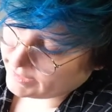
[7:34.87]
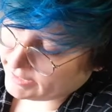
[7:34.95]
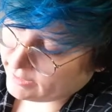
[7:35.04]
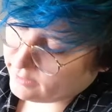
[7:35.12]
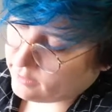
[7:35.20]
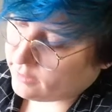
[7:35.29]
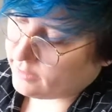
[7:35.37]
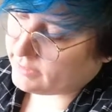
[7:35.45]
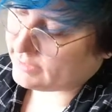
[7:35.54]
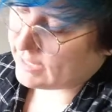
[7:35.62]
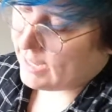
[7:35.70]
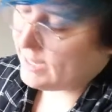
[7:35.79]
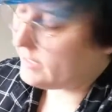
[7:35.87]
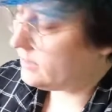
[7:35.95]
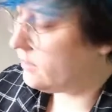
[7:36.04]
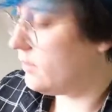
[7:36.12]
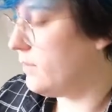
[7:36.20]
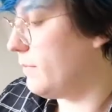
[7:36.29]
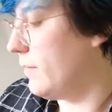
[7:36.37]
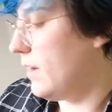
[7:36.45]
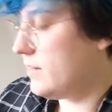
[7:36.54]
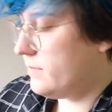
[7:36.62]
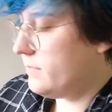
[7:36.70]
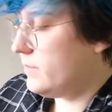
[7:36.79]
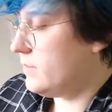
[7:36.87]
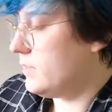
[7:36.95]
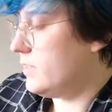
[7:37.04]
here on the sides and on the bottom.